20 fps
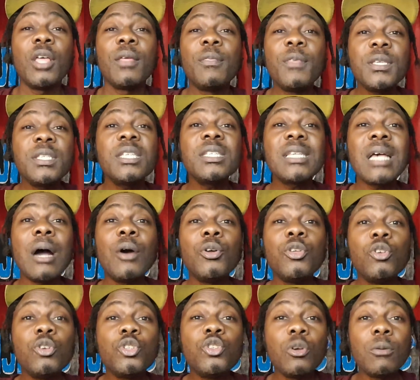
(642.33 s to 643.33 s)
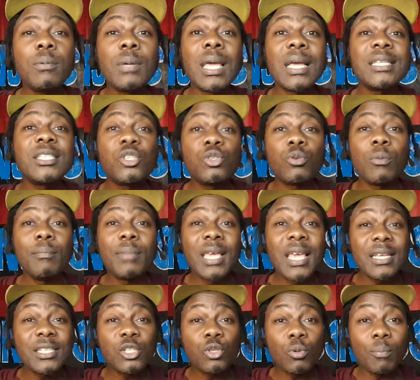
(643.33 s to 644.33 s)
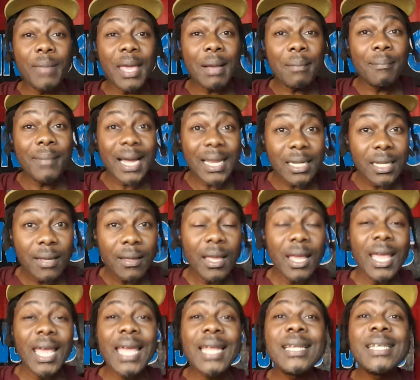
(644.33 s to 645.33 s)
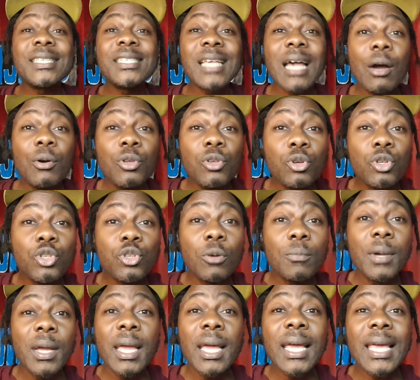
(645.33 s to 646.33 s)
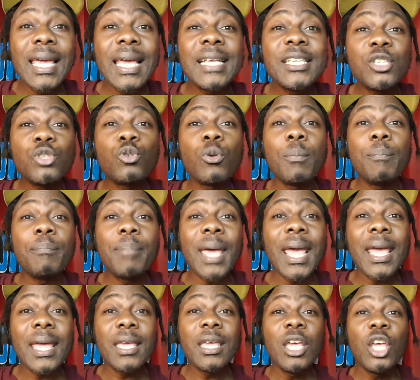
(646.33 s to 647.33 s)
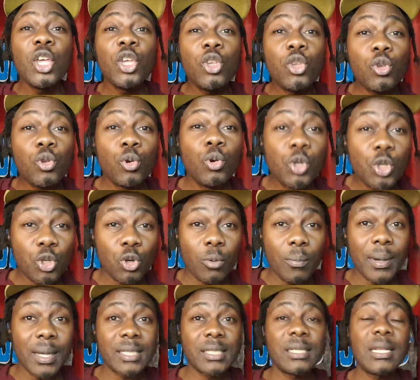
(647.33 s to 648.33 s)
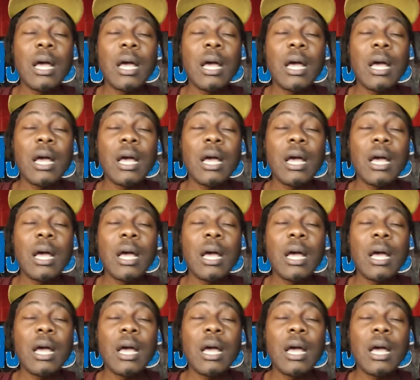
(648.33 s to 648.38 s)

This is how YouTube gets to make money, and it's how YouTube gets to pay YouTubers.